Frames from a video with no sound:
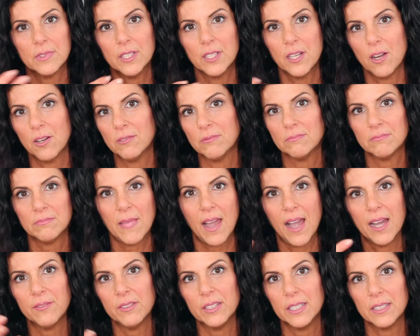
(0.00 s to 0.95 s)
you know,
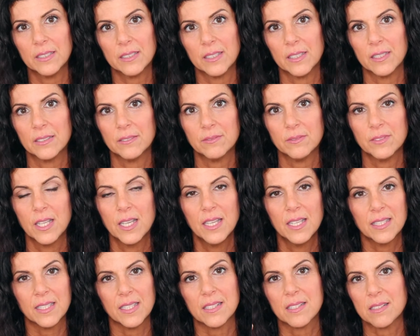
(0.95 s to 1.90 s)
have anything
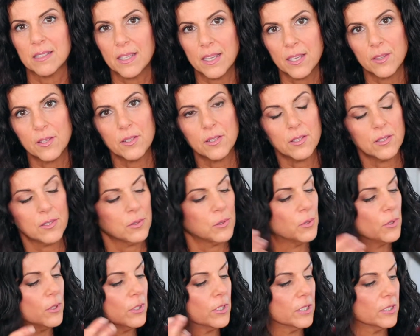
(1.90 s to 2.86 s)
that's leather
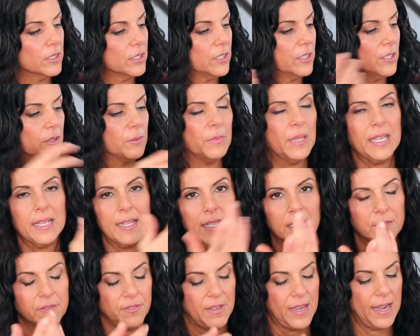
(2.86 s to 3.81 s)
or, you know, made out
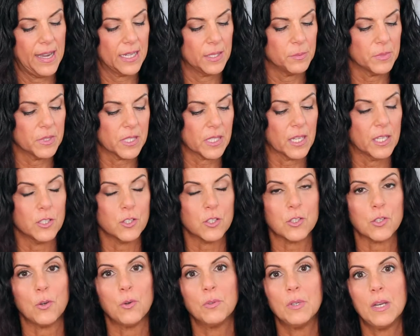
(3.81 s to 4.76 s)
of animal skin.
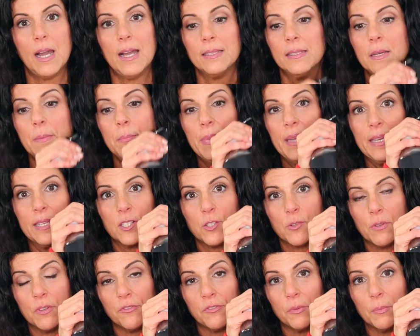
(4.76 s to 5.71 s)
So nylon bags
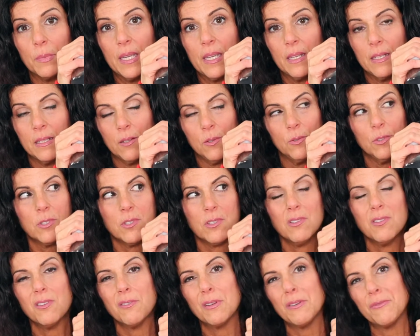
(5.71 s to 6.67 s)
are it for me and
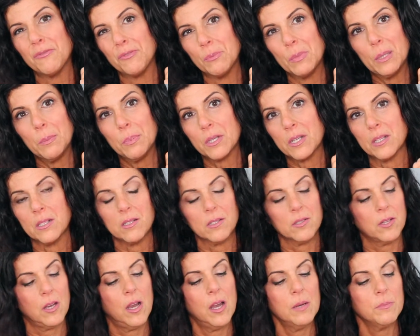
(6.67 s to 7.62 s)
also they're it for me
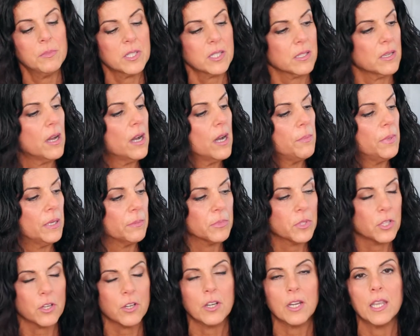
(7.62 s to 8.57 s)
because I'm a slob, I'm
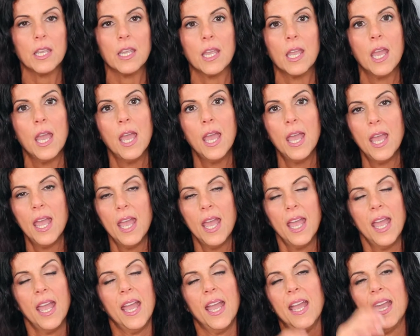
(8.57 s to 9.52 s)
dirty,
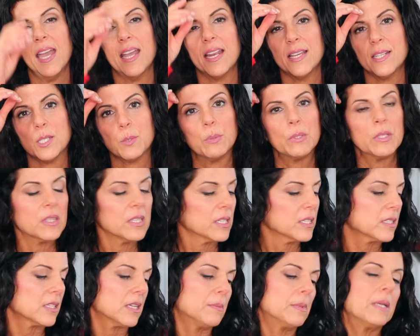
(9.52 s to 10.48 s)
and I spill
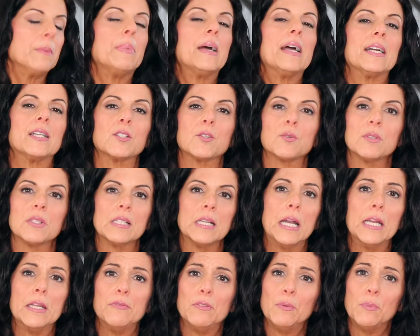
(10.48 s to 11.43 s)
things on my bag, so it's
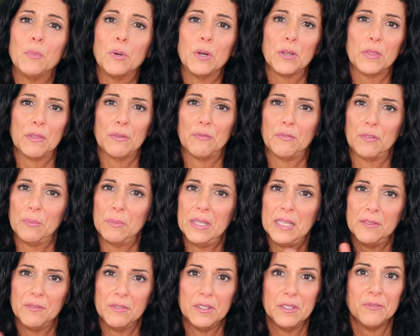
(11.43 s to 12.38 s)
not even worth it for me,
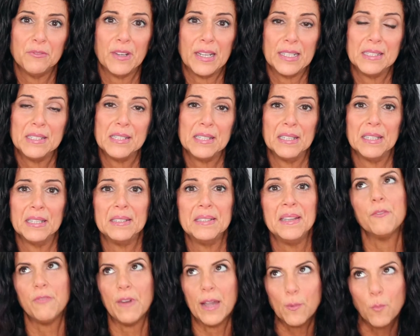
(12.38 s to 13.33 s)
even if I did,
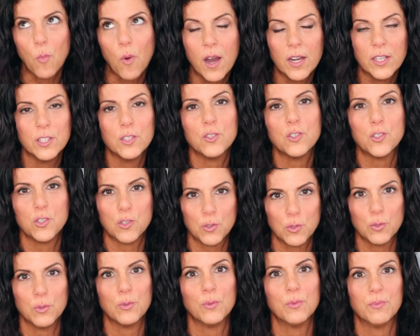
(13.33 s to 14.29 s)
if I wanted
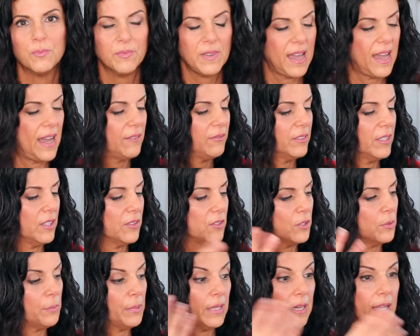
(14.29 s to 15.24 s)
to have
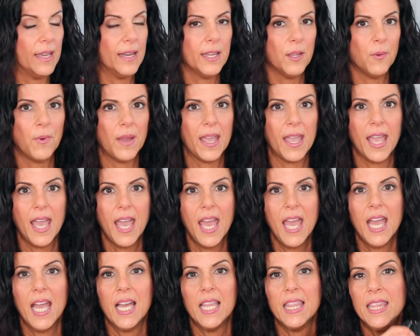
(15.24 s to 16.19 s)
leather. But anyway,
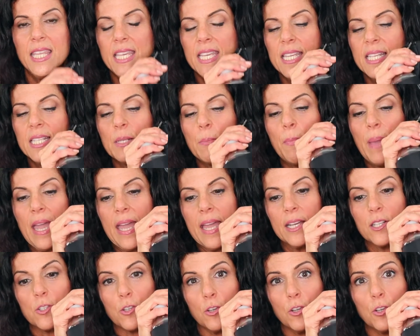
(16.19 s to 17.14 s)
these
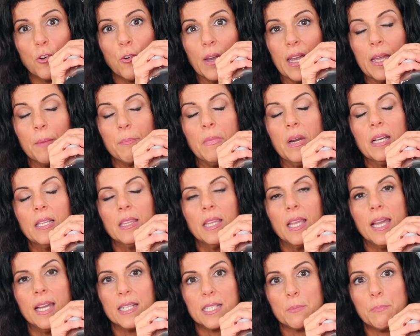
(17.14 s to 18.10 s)
bags are great. My
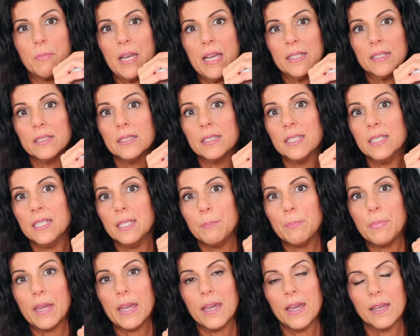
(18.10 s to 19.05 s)
last Baggallini
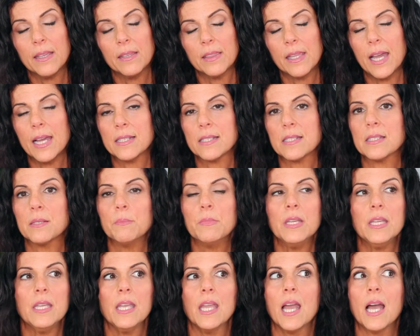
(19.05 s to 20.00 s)
bag lasted
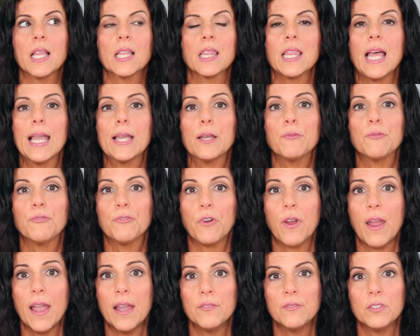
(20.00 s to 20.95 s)
me like
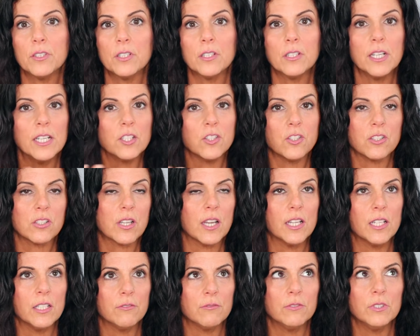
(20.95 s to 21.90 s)
forever. It just
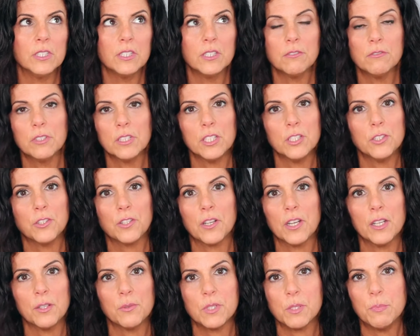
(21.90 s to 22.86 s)
got really, really
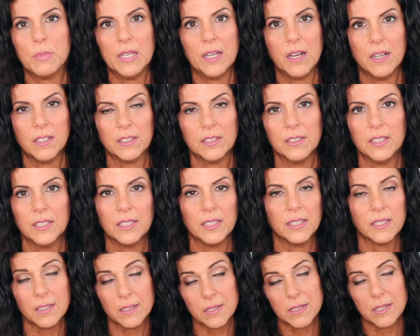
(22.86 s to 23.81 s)
dirty. It was beyond cleaning
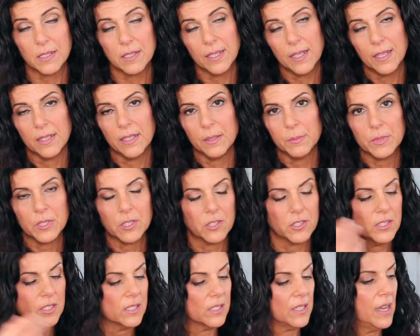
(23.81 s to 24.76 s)
because again, I'm a
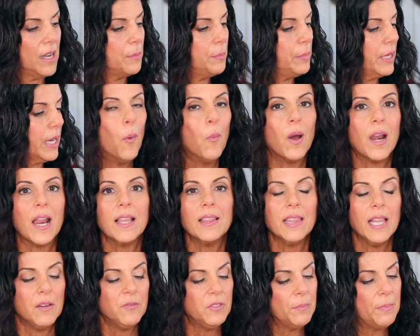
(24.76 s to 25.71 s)
dirty slob. But what I
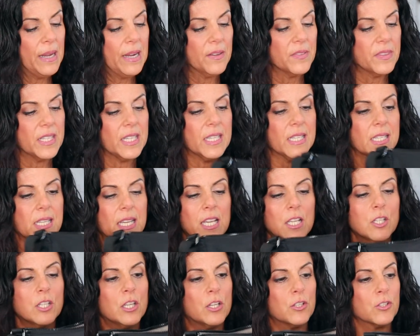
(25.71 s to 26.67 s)
love about these
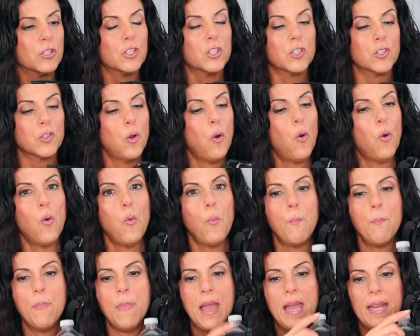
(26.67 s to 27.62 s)
is there's so
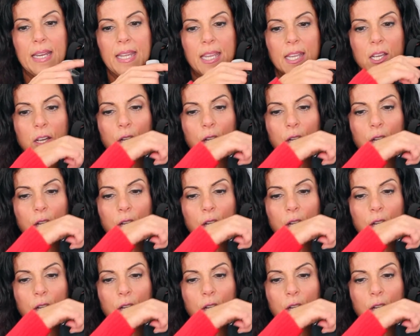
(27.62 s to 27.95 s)
many